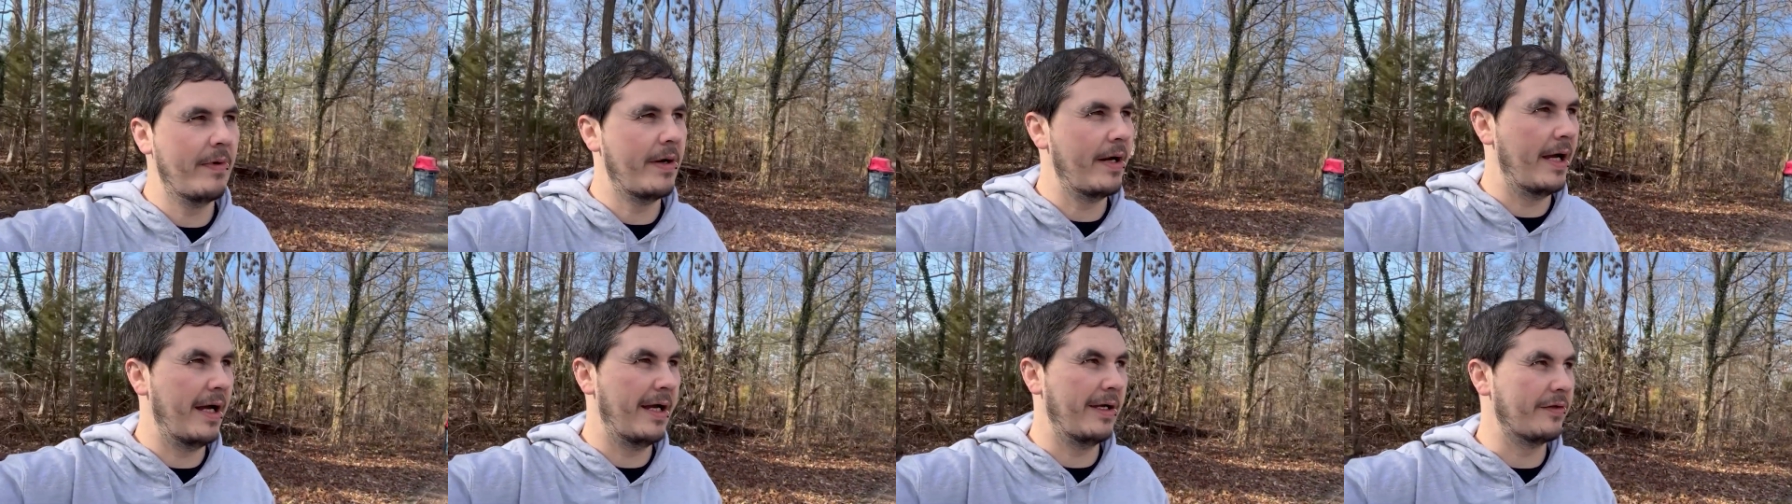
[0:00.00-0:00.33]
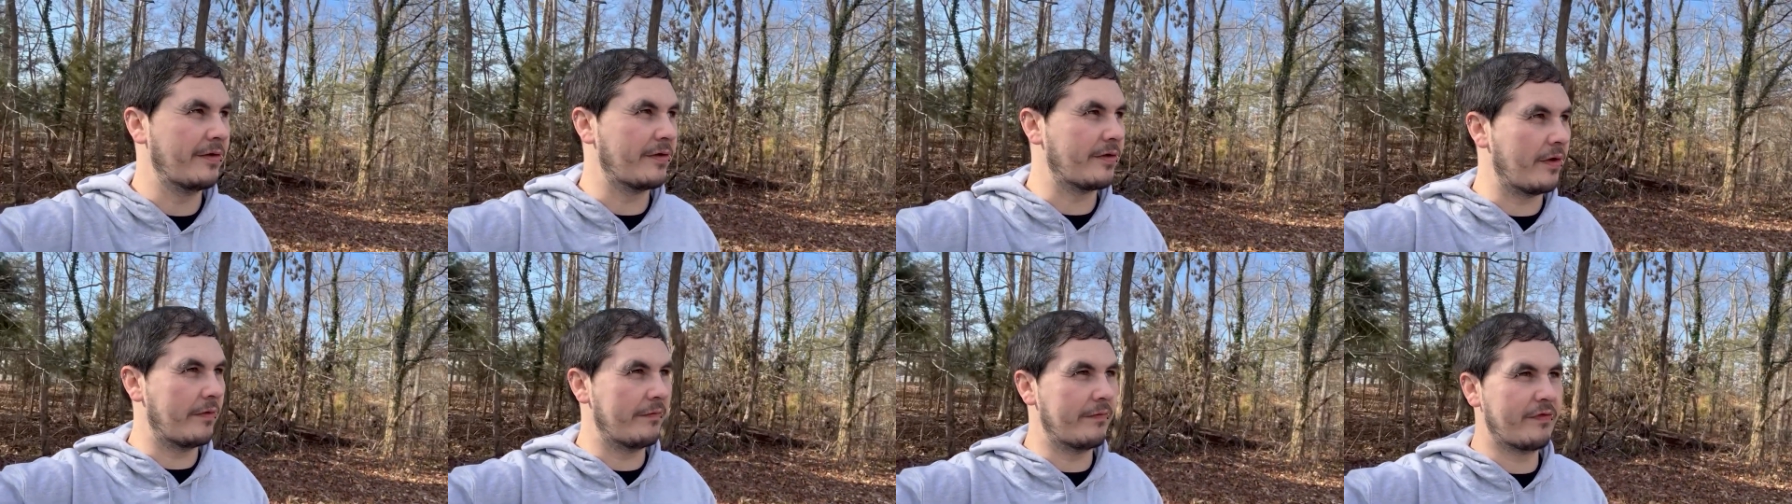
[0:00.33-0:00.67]
and
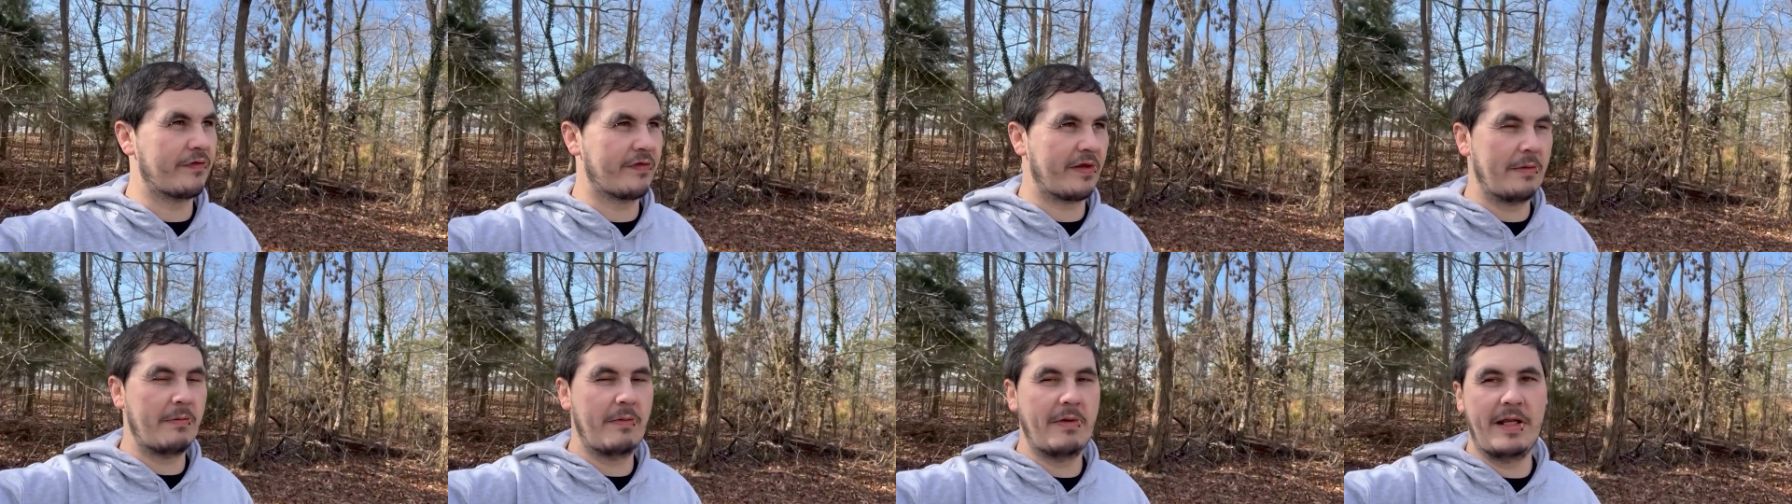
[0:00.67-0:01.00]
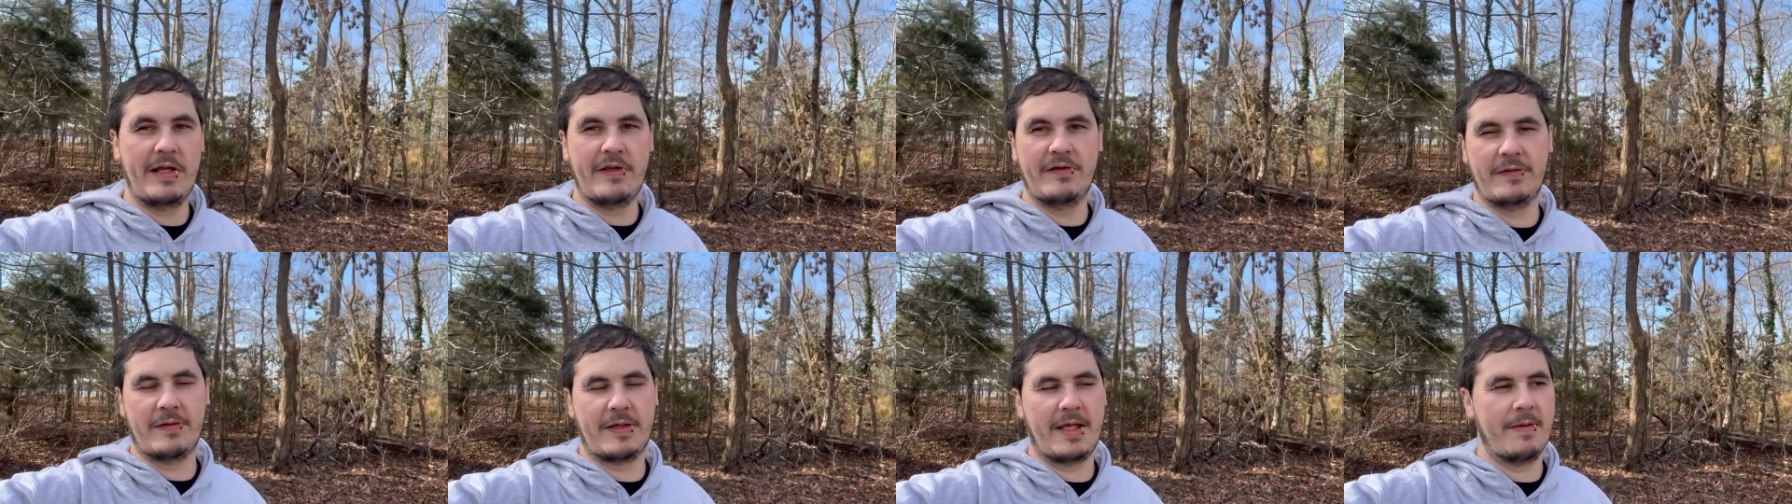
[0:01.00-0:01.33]
obviously we need
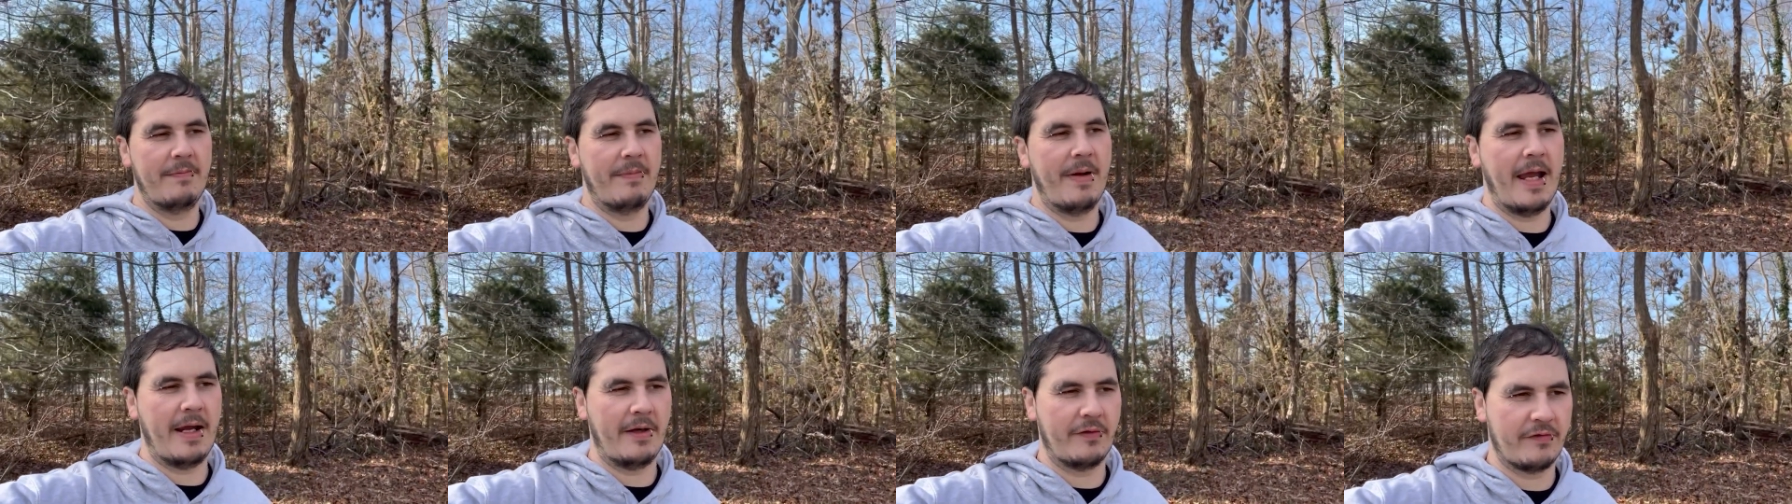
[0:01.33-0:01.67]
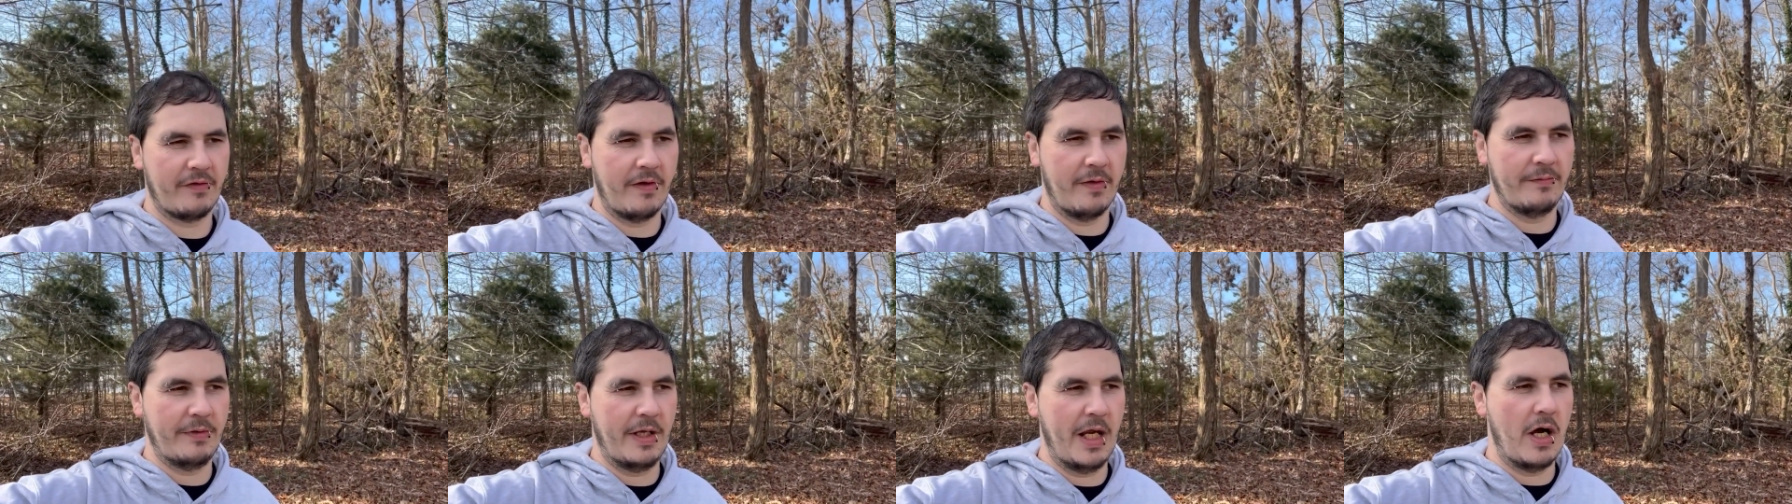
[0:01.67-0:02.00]
to get packed
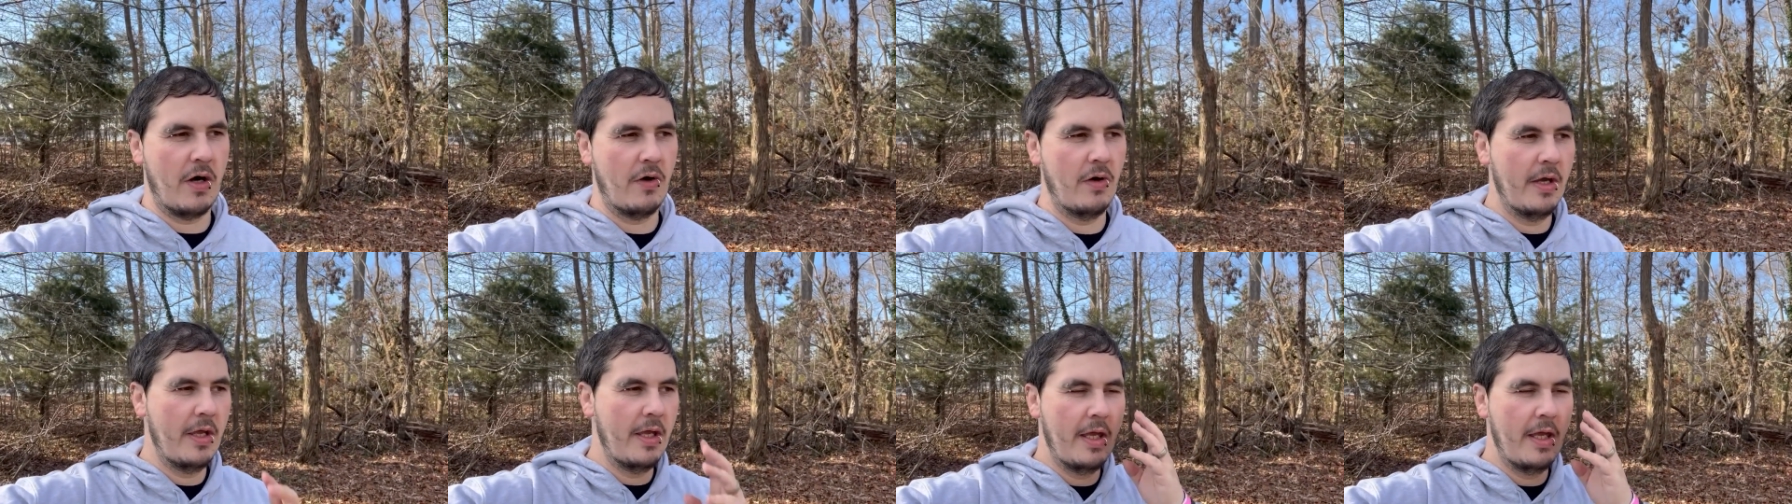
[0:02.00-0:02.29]
up now